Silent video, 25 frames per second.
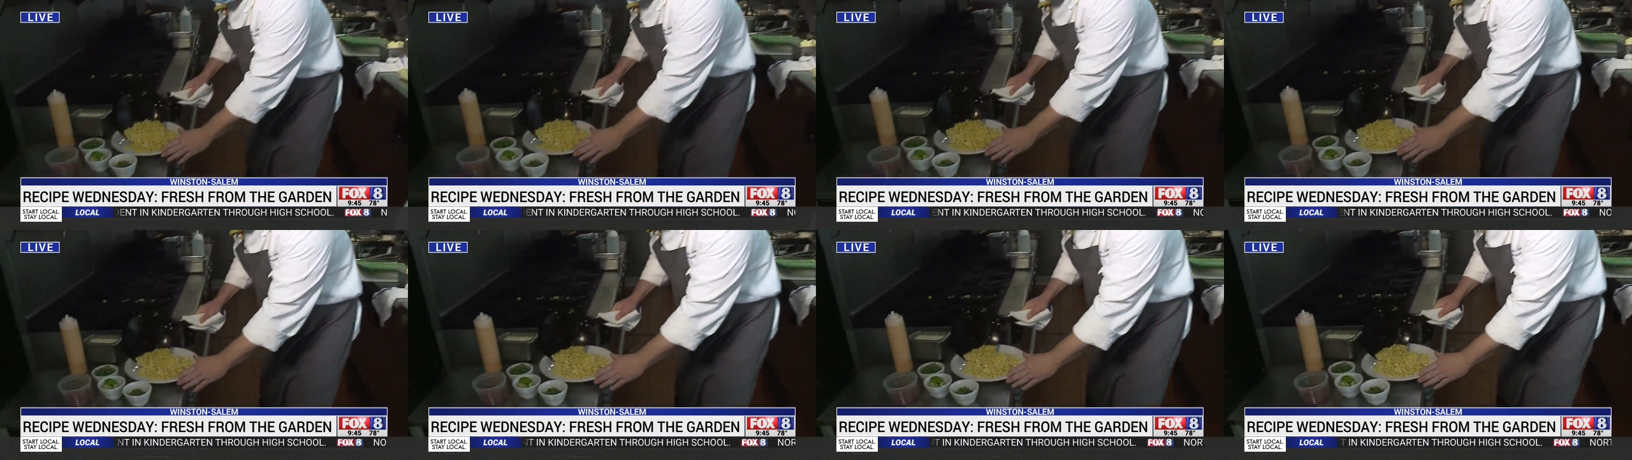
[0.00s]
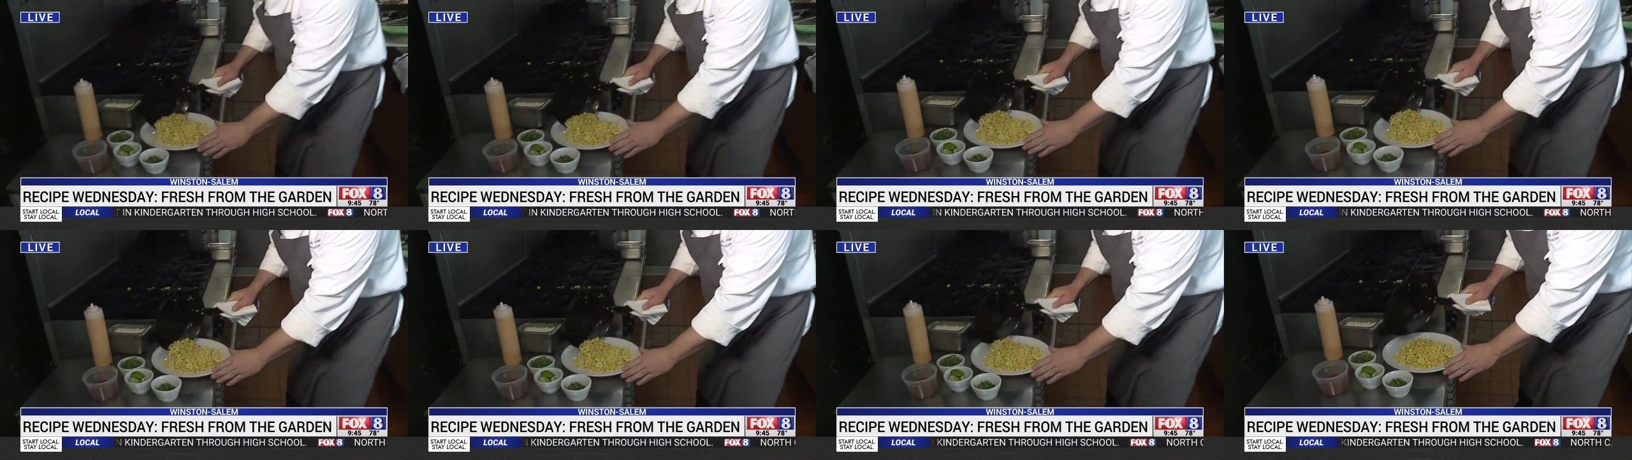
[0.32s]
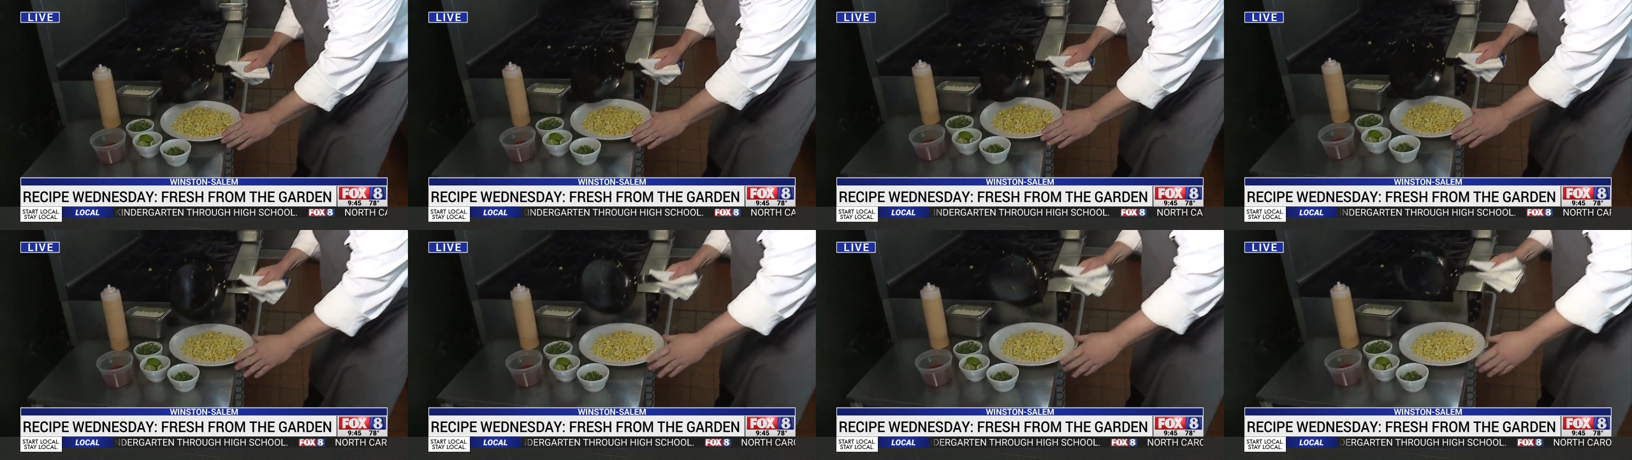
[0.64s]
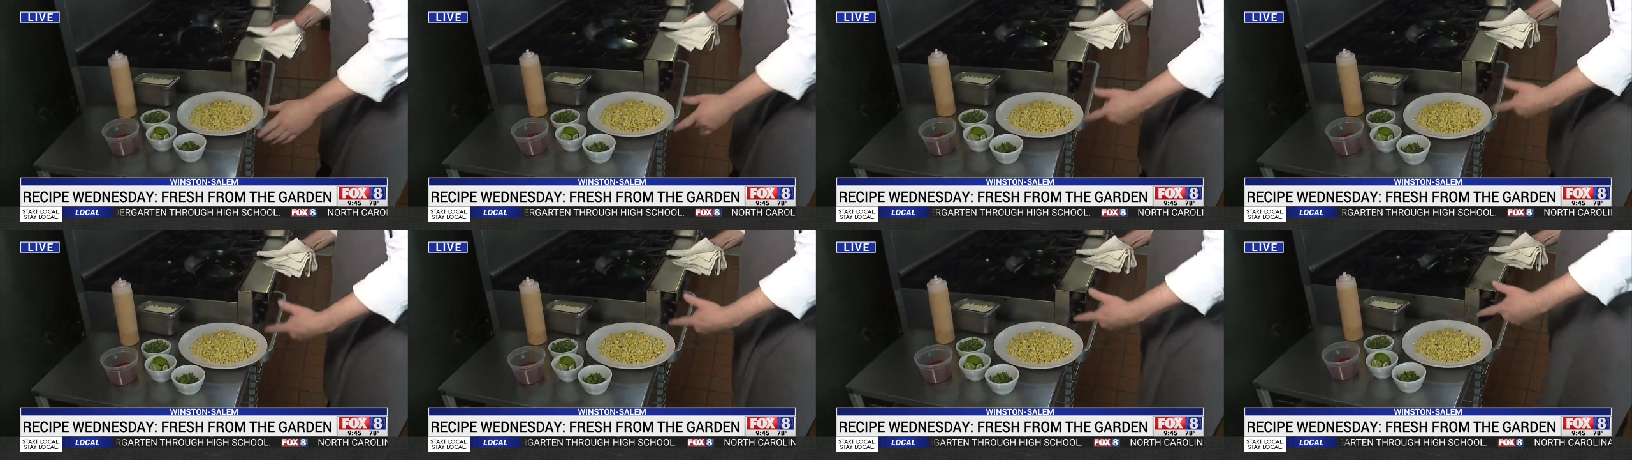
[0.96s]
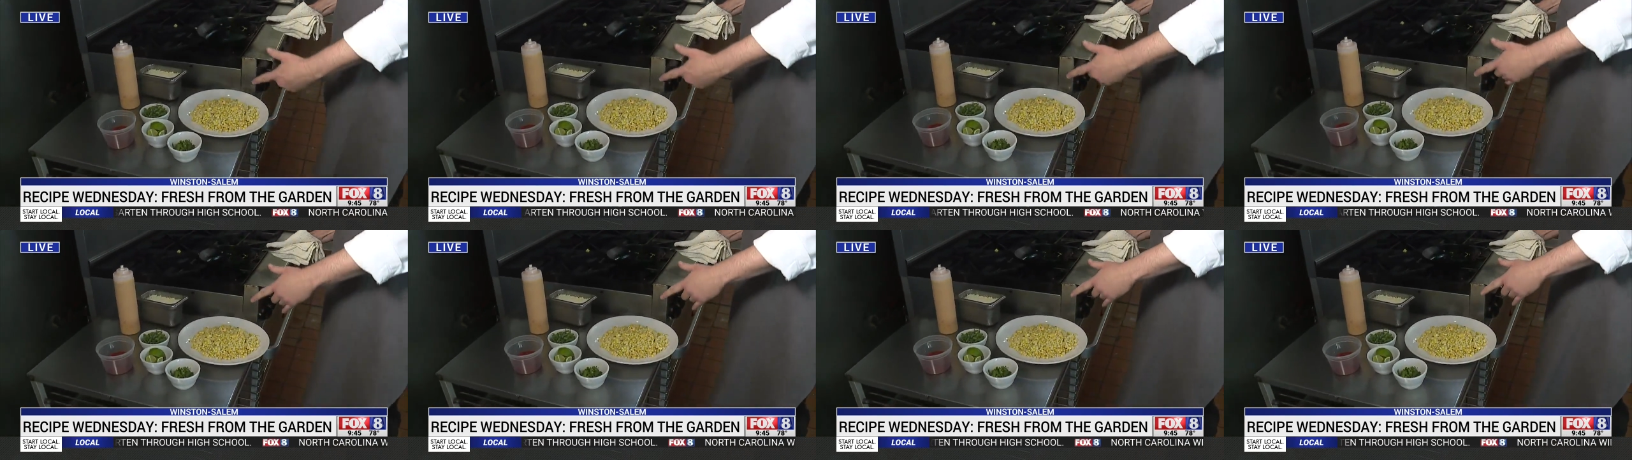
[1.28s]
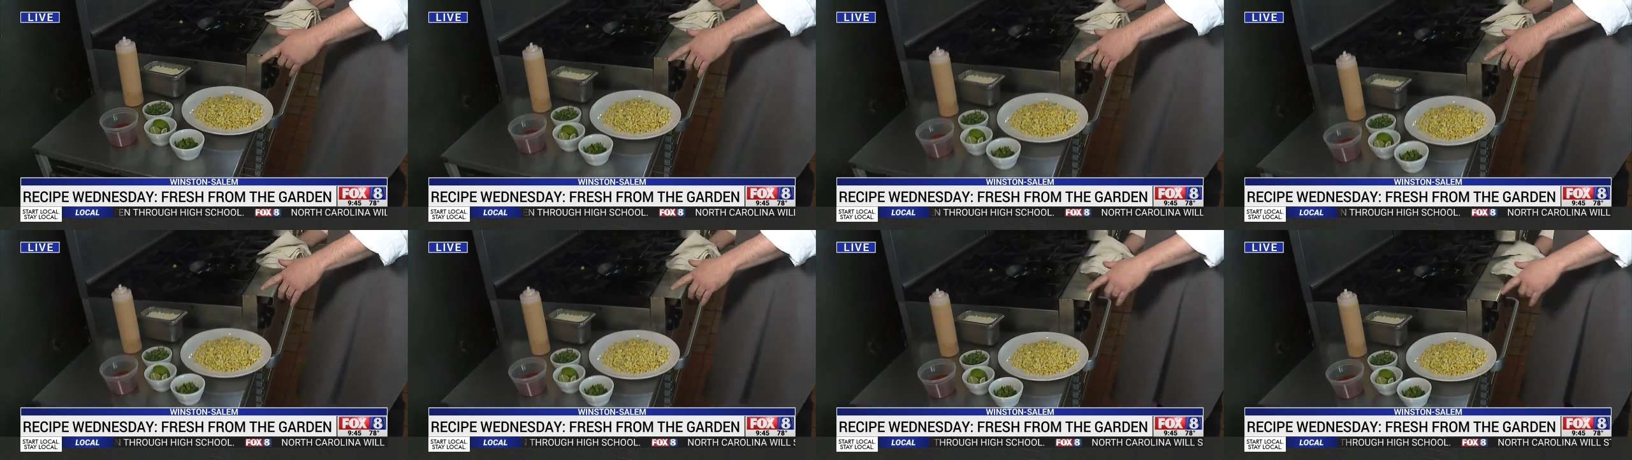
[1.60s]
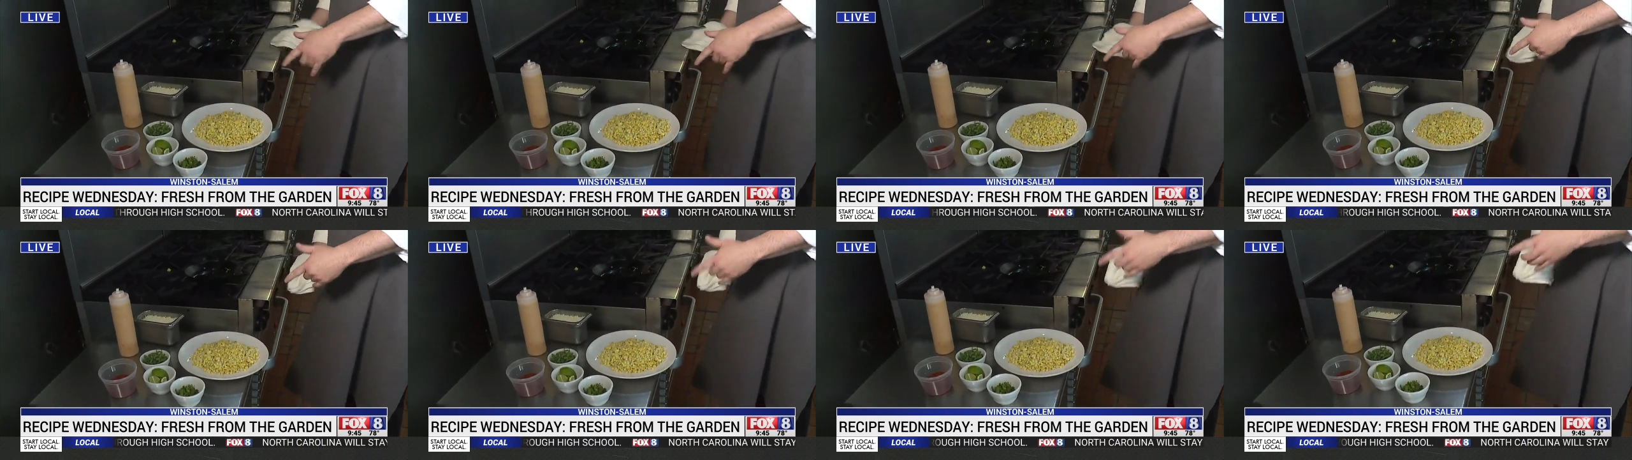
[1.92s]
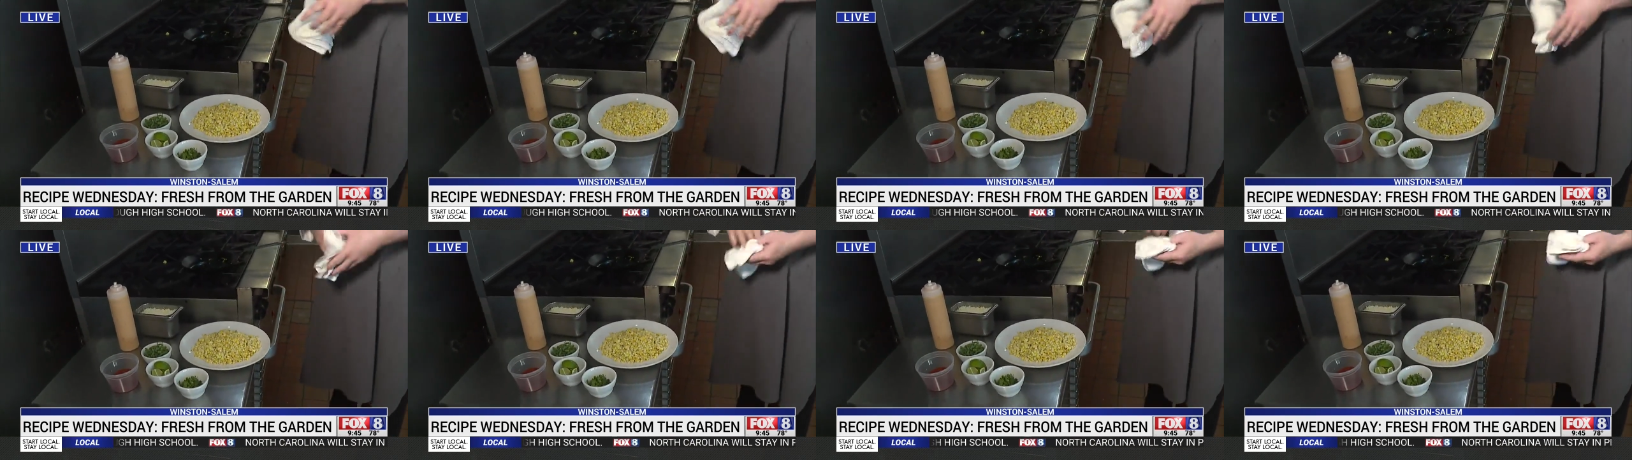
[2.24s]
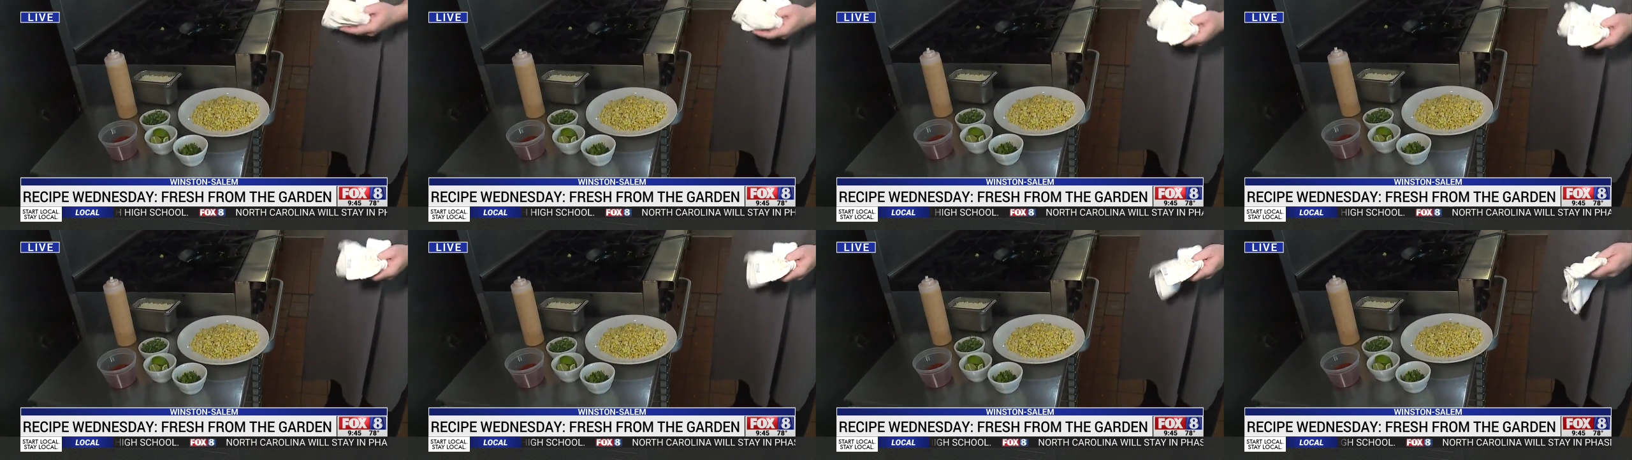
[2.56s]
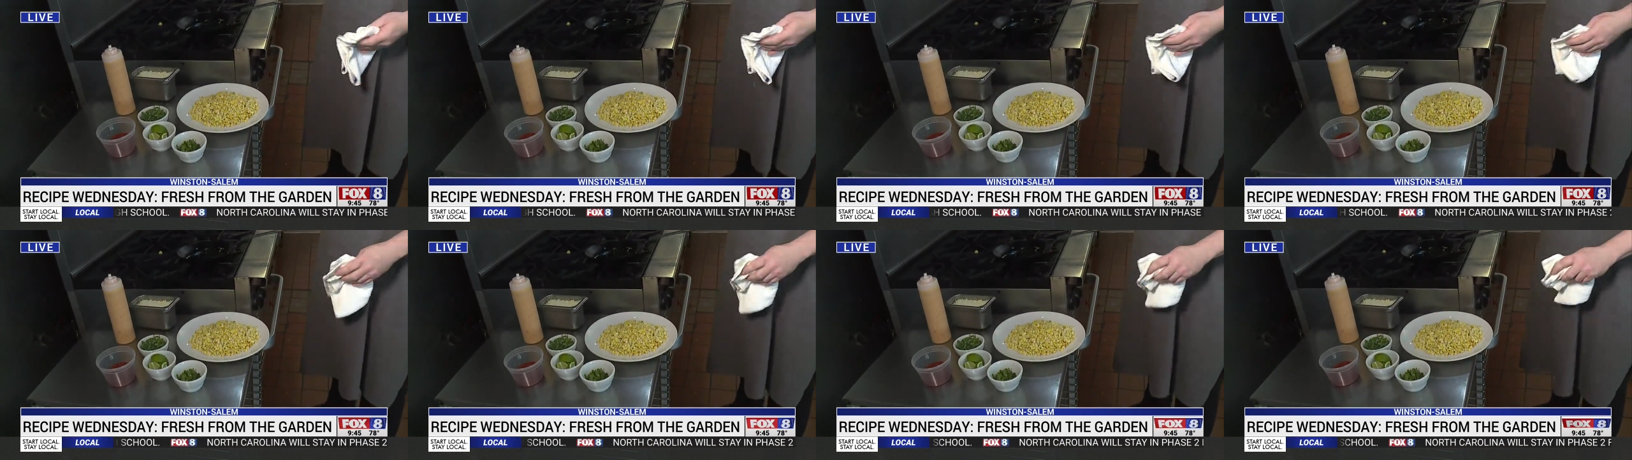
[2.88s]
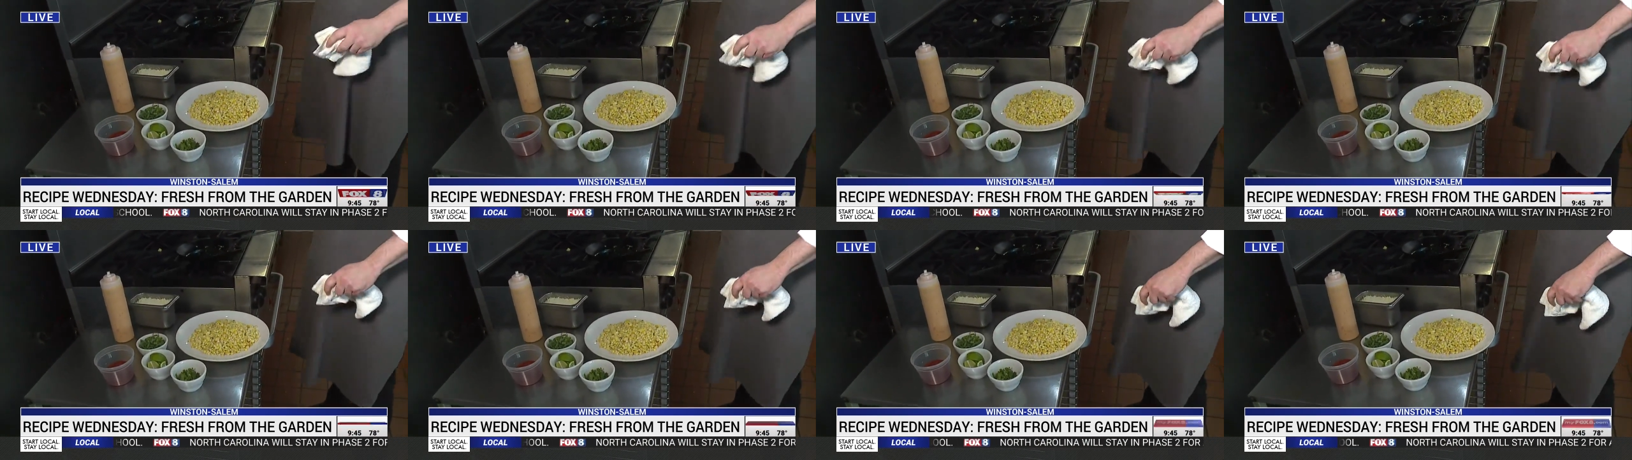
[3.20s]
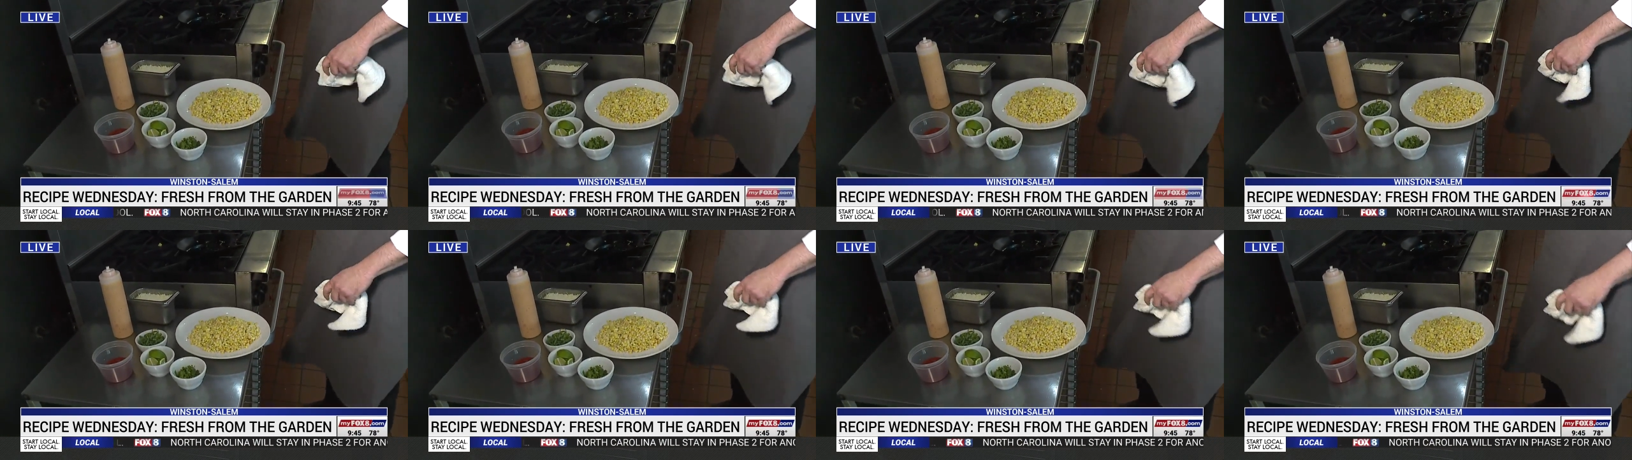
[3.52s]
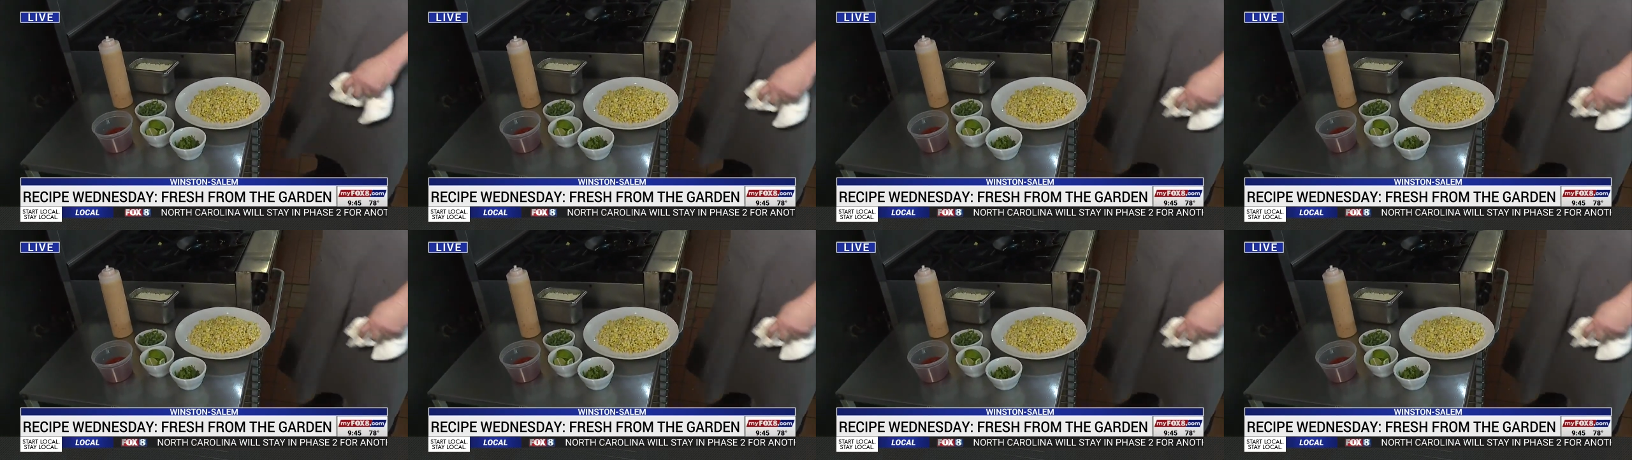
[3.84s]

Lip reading: Nobody's mouth can be seen.